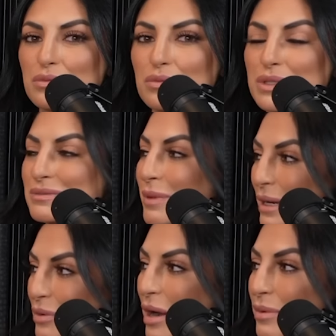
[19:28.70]
was
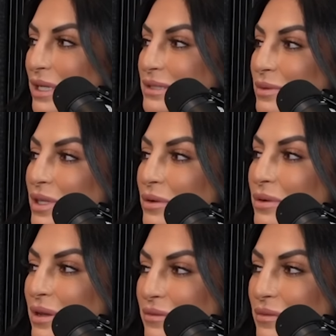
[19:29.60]
buy properties with you
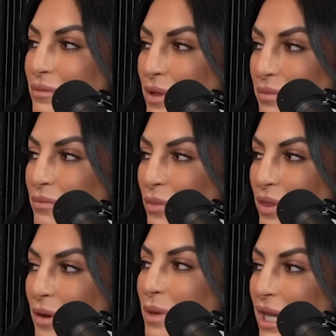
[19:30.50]
and
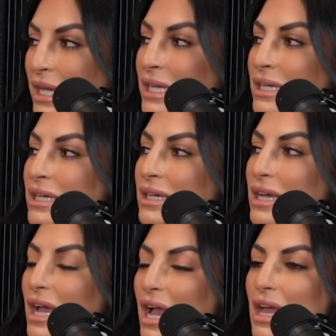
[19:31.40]
with our money.
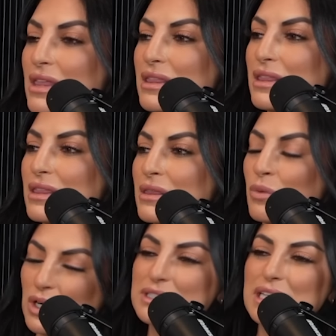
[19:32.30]
The
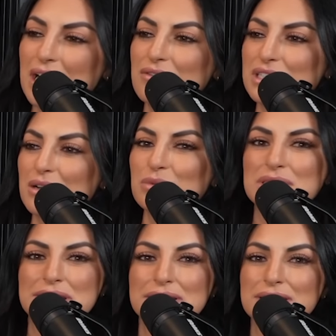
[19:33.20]
worst thing I ever did
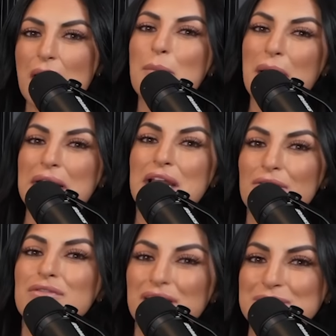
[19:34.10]
was not buy
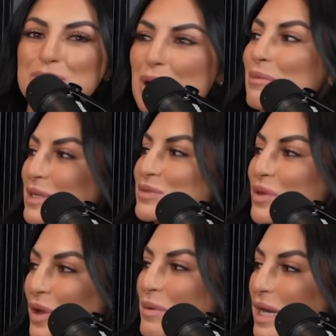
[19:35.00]
enough investment properties
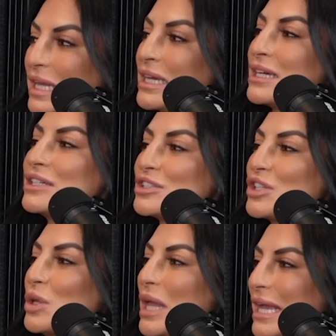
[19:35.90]
with our money.
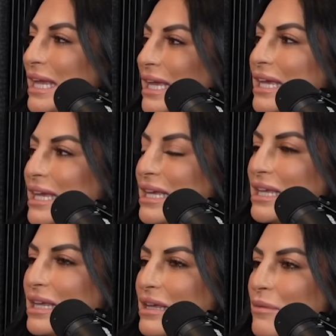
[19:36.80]
So like
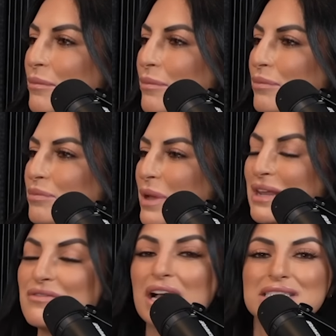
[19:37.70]

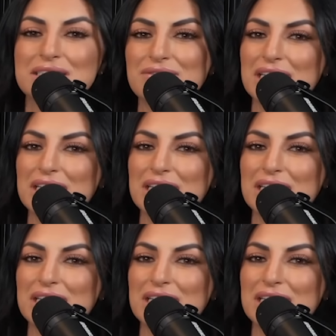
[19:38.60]
invest